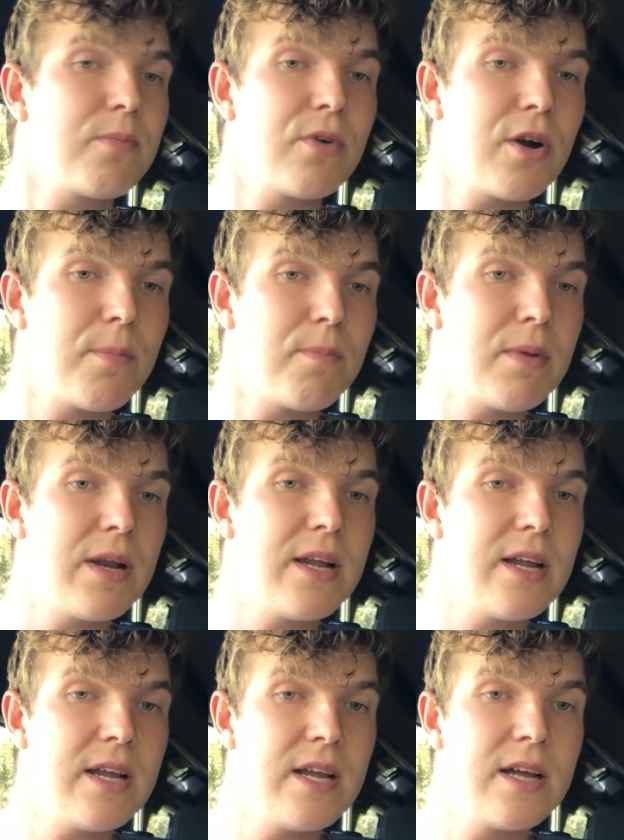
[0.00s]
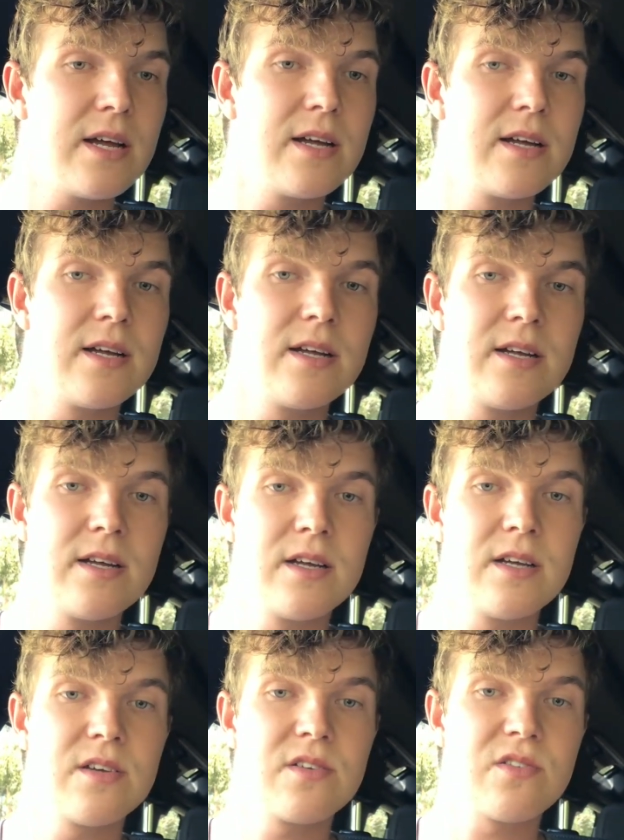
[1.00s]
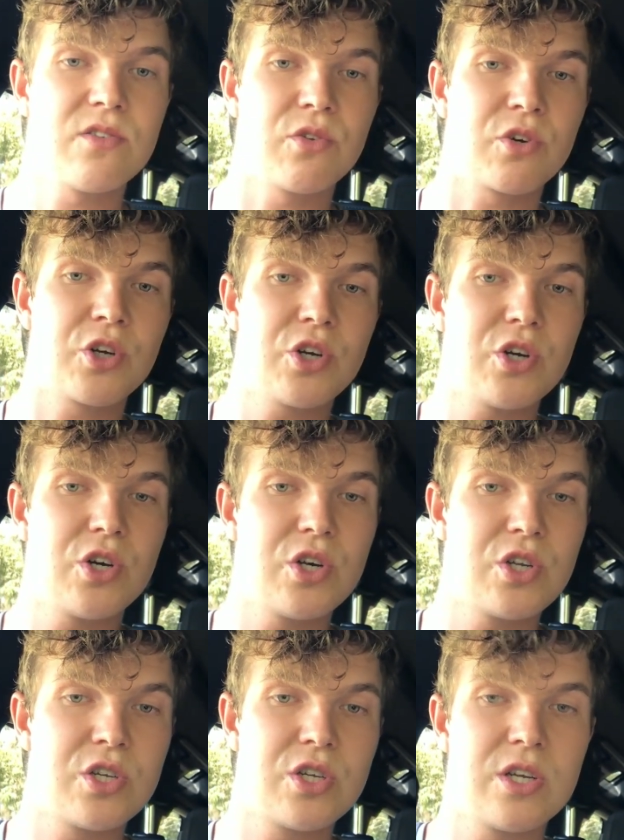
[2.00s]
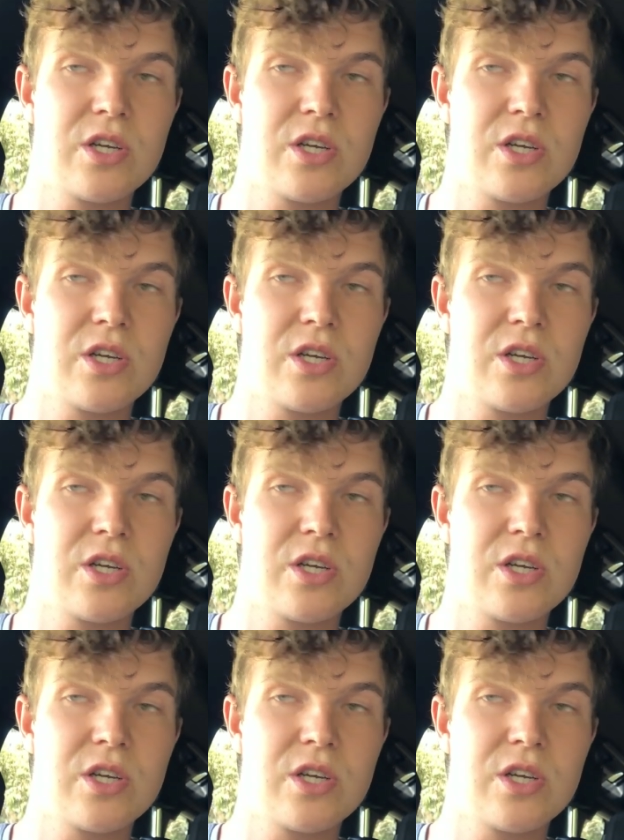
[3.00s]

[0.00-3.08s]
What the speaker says: properly. Still good,